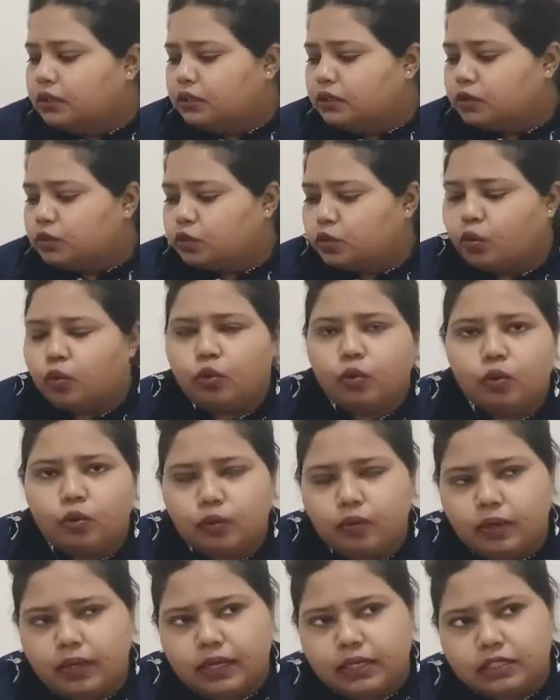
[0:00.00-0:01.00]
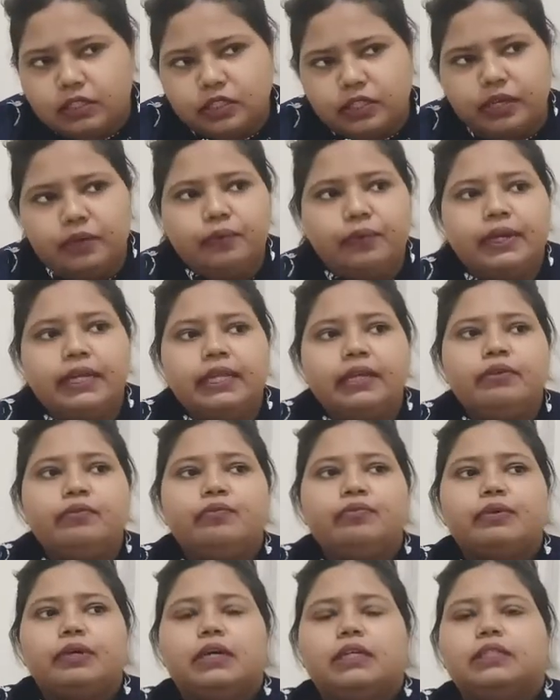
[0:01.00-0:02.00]
So
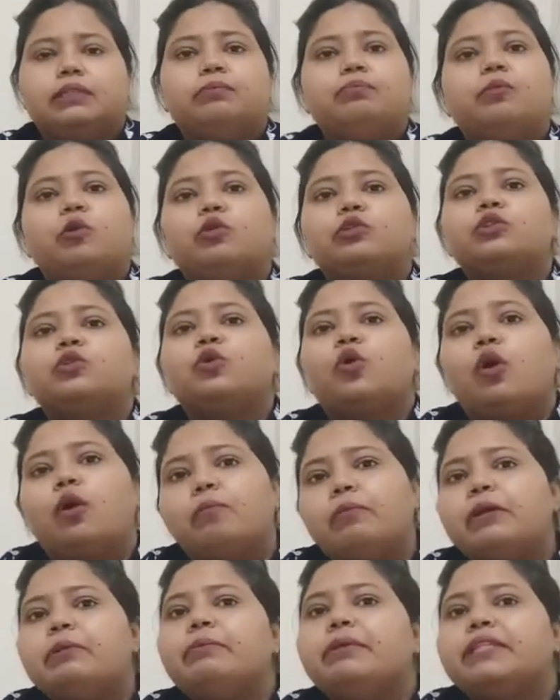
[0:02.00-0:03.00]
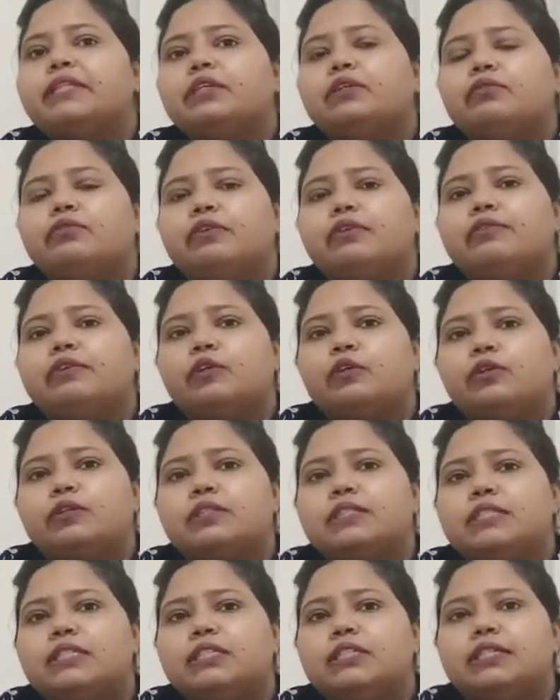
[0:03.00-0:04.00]
generally the most common method of giving
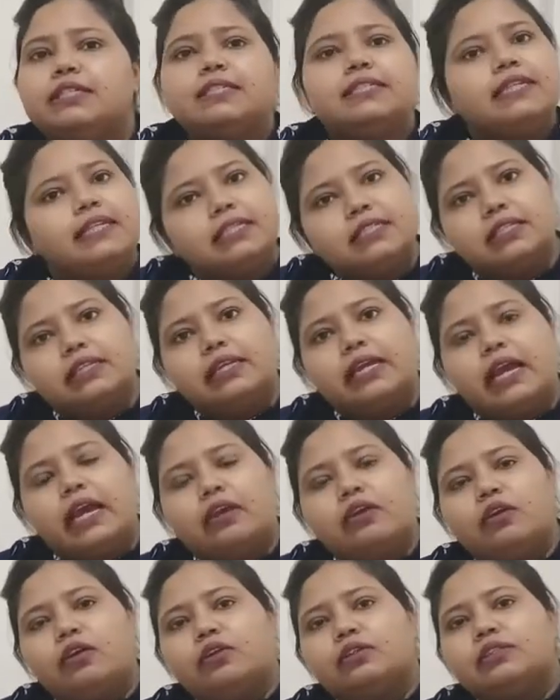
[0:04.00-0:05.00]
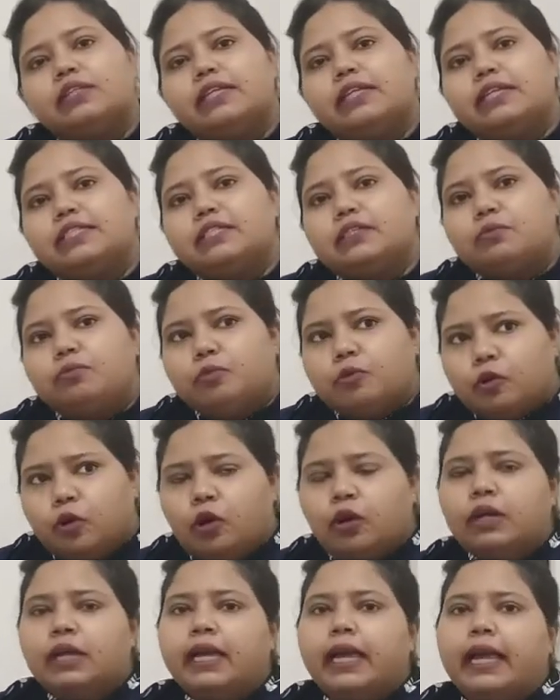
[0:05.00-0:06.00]
oxygen is nasal cannula or the nasal
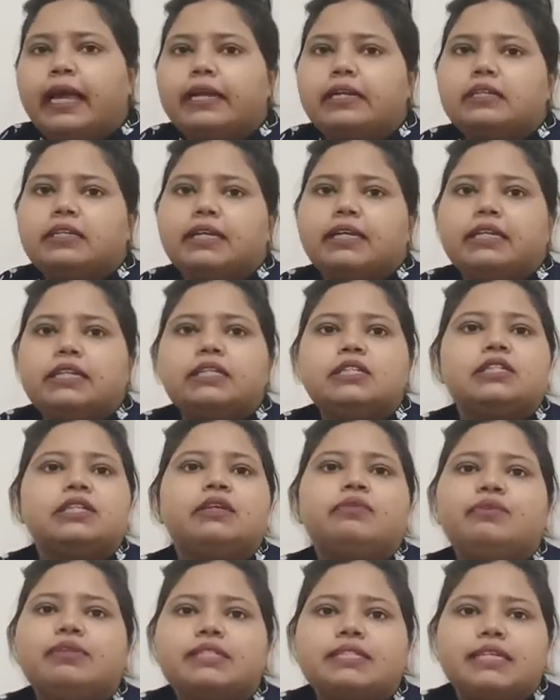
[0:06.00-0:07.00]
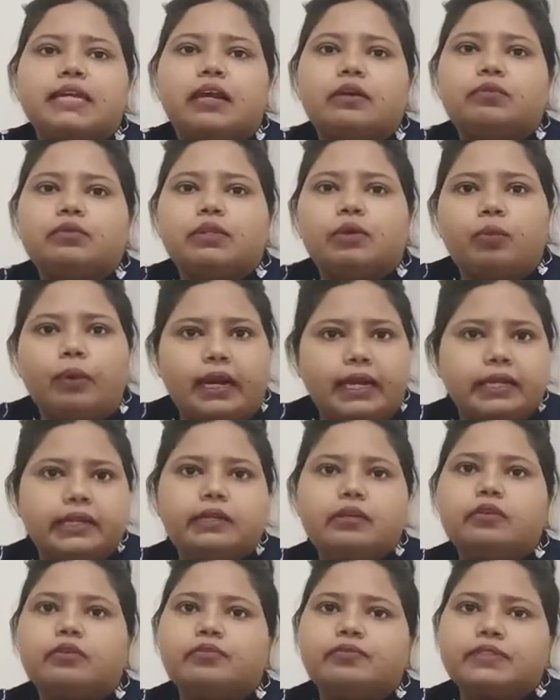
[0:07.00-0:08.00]
prong, and initially we'll start with the 1
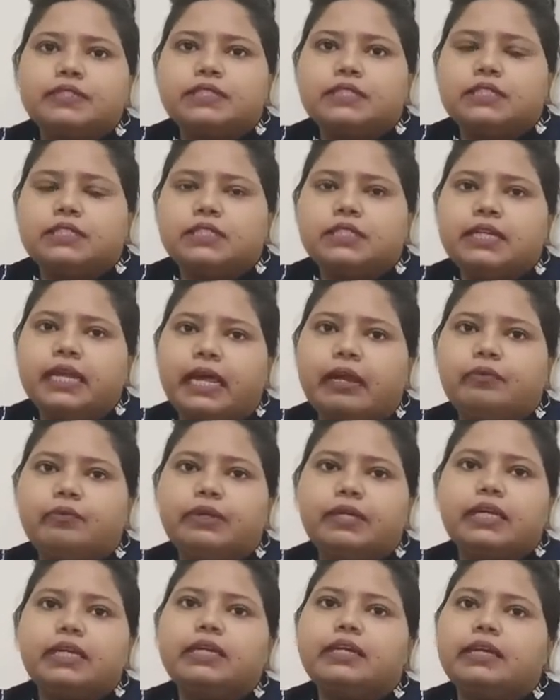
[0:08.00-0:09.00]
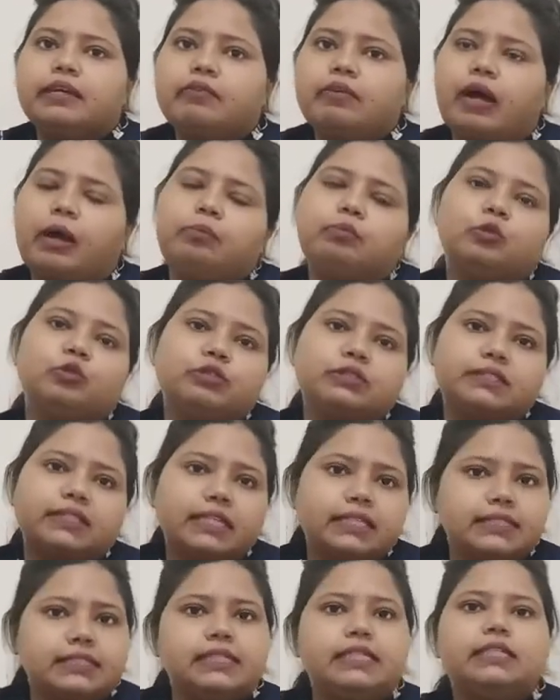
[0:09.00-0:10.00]
liter of oxygen and we can give up to
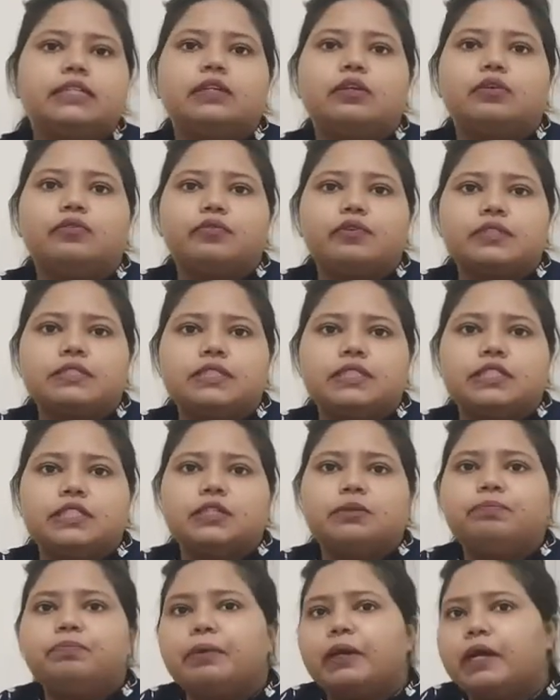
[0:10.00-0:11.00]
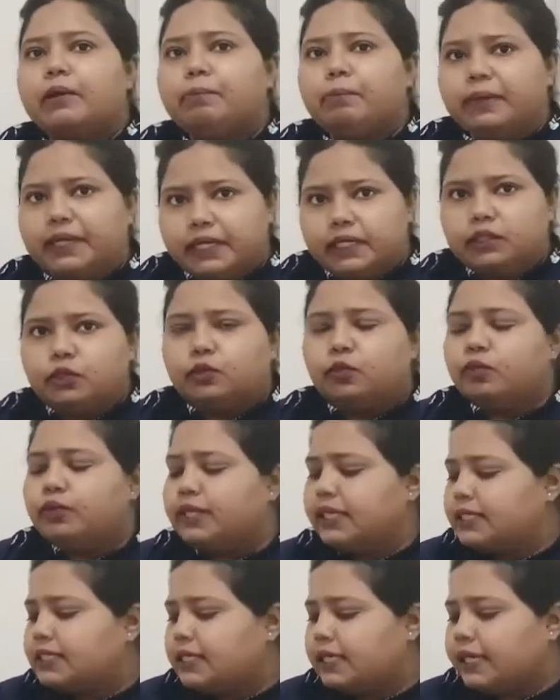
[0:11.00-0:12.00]
6 liters of oxygen per minute through
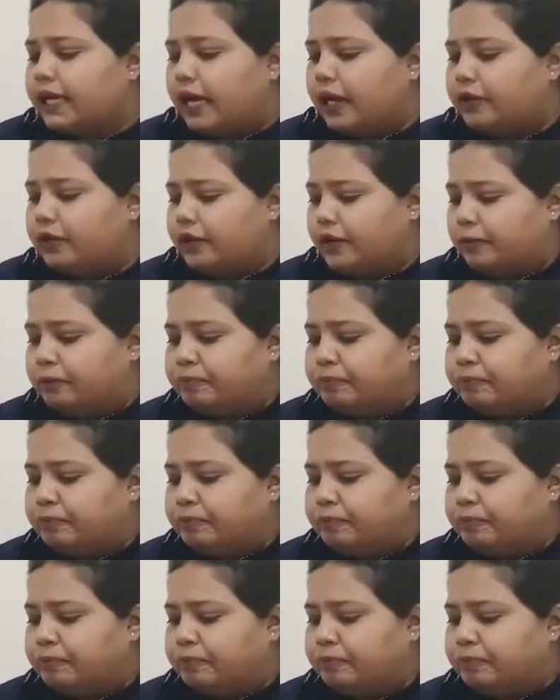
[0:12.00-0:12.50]
nasal cannula.